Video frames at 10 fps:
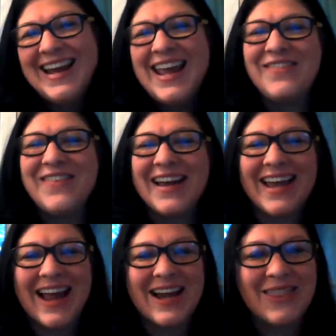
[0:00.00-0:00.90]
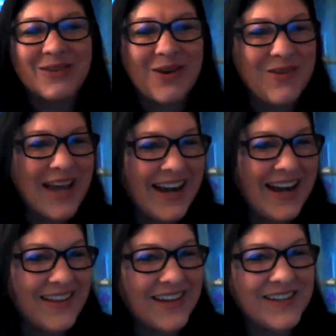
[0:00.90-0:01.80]
if I could kind of throw that
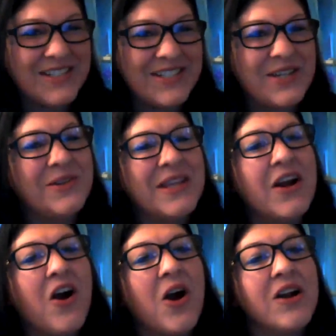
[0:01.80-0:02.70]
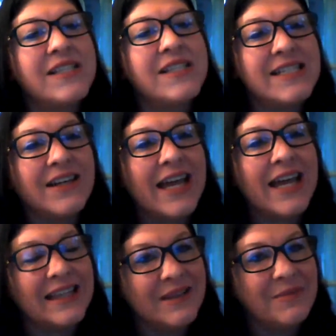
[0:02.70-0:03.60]
out there too, there are still a
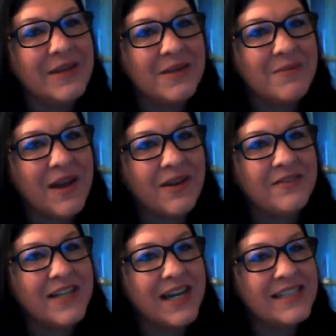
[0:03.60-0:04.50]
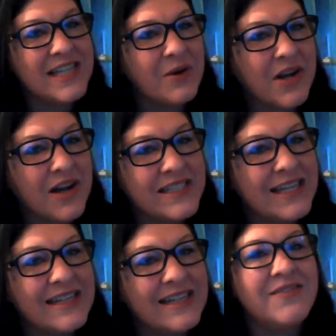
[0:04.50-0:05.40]
limited amount of Dice Tower Con
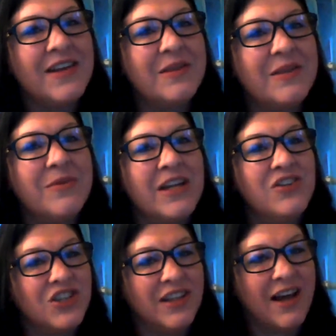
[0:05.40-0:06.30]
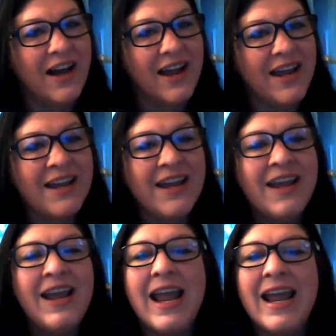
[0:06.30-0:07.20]
tickets available in July,
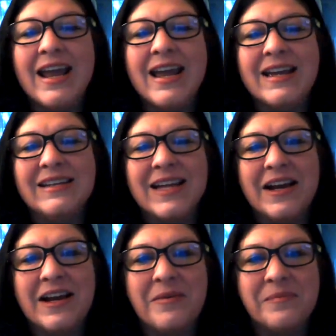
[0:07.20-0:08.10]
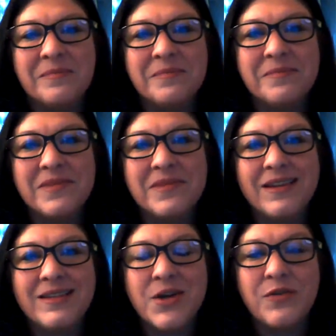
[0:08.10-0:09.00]
and
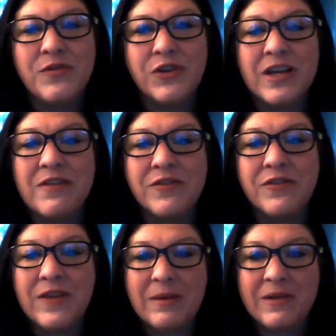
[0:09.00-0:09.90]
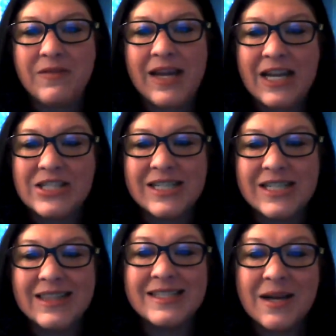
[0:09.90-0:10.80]
so if you're looking for family vacation
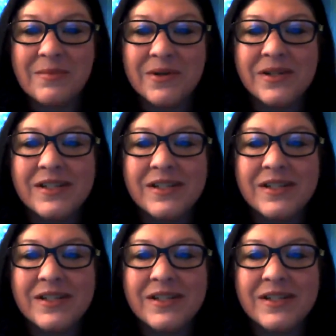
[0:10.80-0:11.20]
in the summer,